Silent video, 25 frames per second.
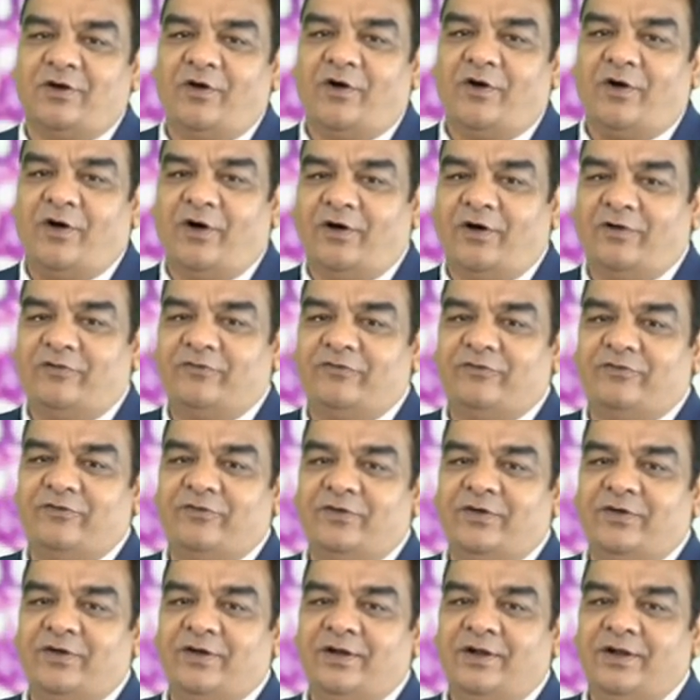of
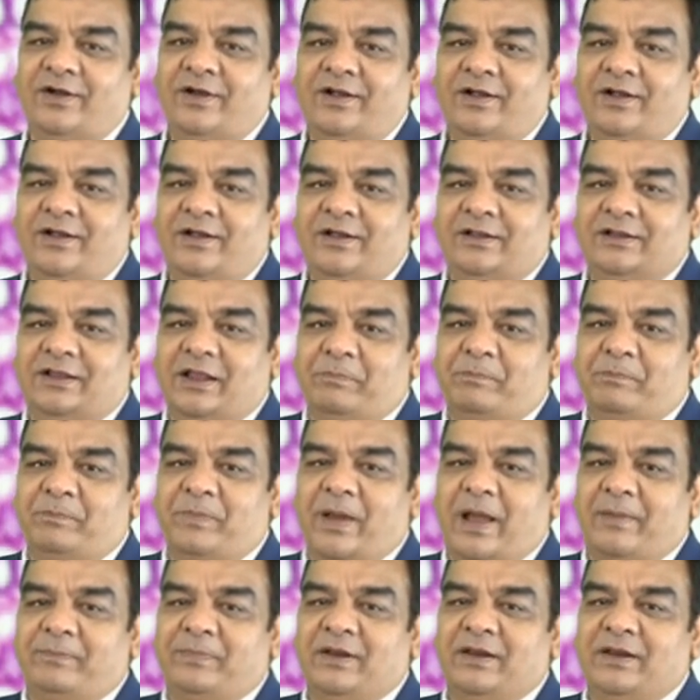the
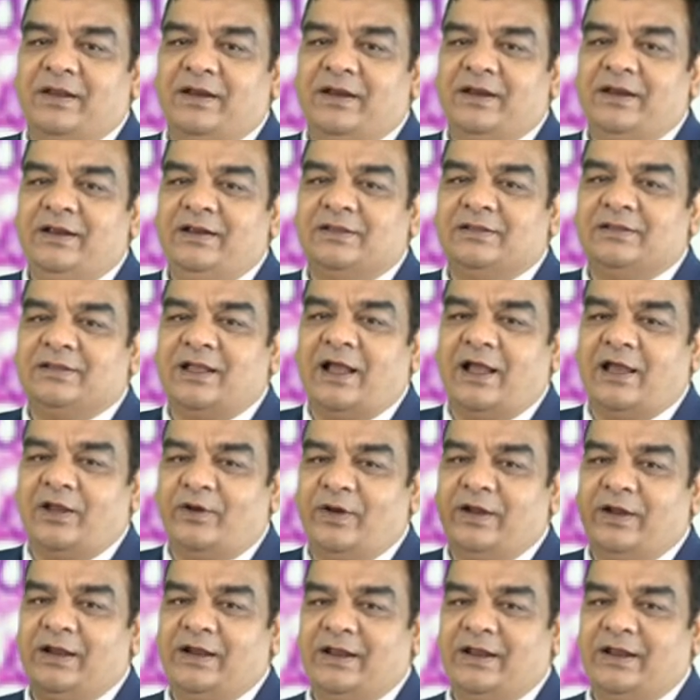papillary thyroid